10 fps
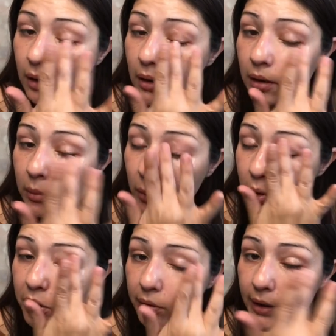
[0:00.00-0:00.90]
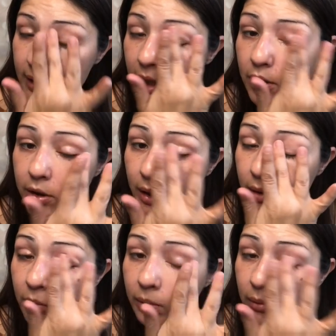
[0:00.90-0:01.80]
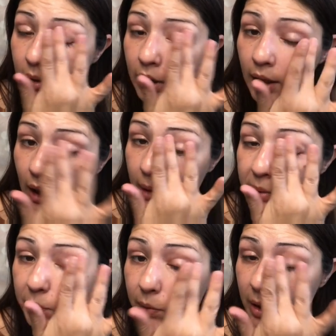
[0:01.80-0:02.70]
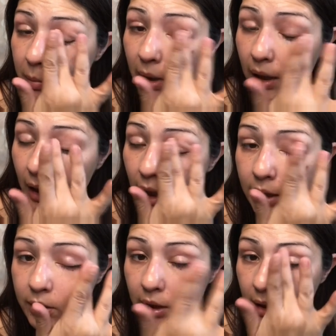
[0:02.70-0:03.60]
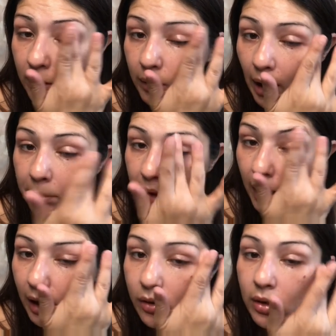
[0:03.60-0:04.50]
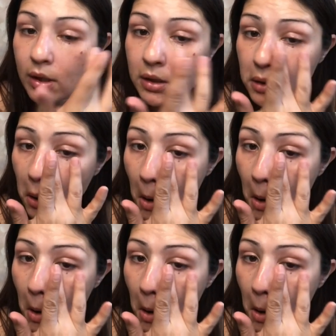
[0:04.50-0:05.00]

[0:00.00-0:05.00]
you know, moisturization really helps with my eyeshadow applications.